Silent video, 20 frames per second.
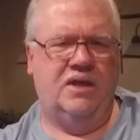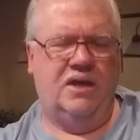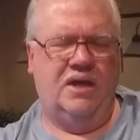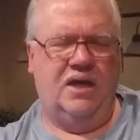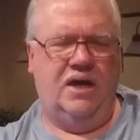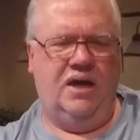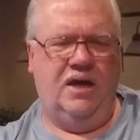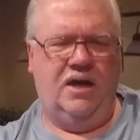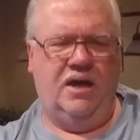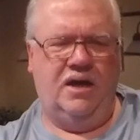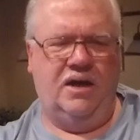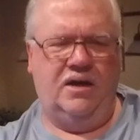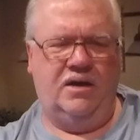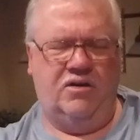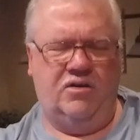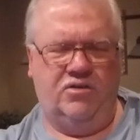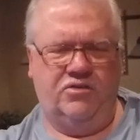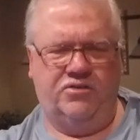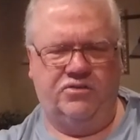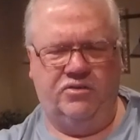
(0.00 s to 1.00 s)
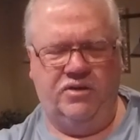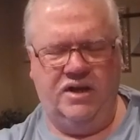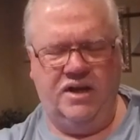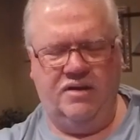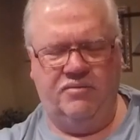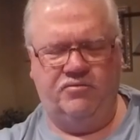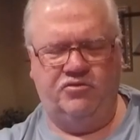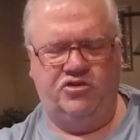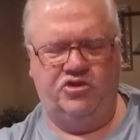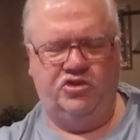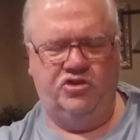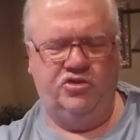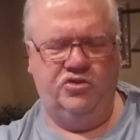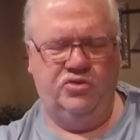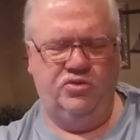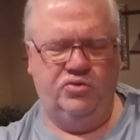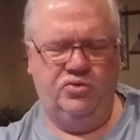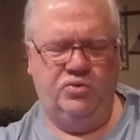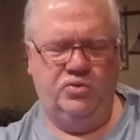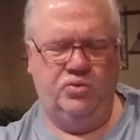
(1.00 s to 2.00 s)
I also have
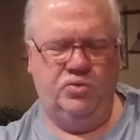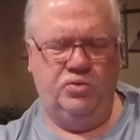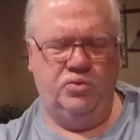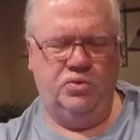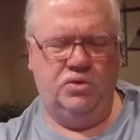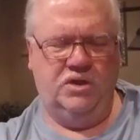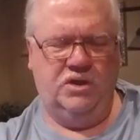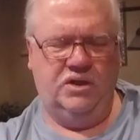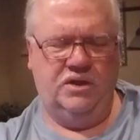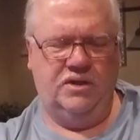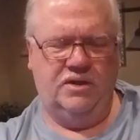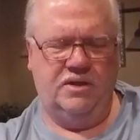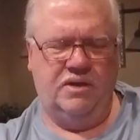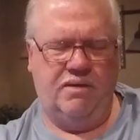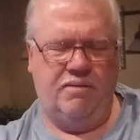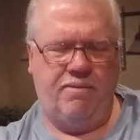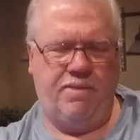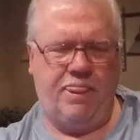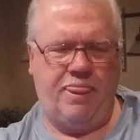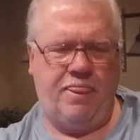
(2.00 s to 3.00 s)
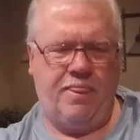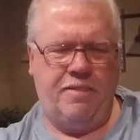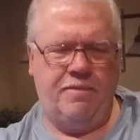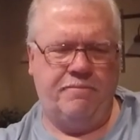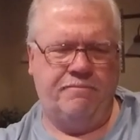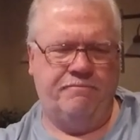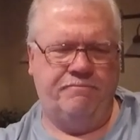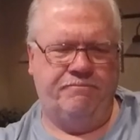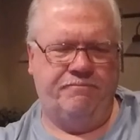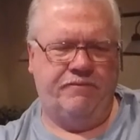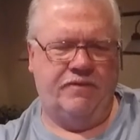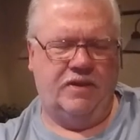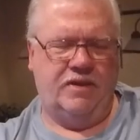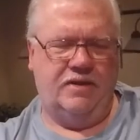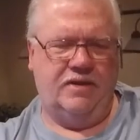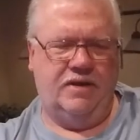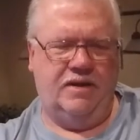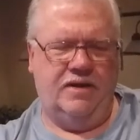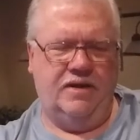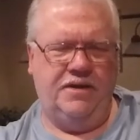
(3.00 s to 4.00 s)
2
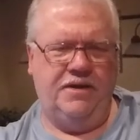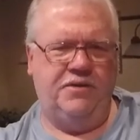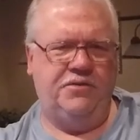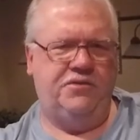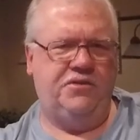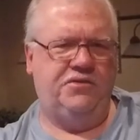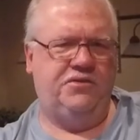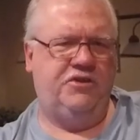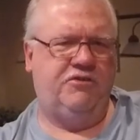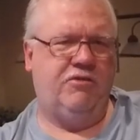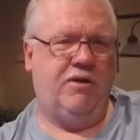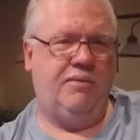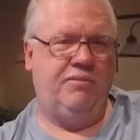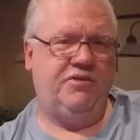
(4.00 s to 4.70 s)
ACC crappie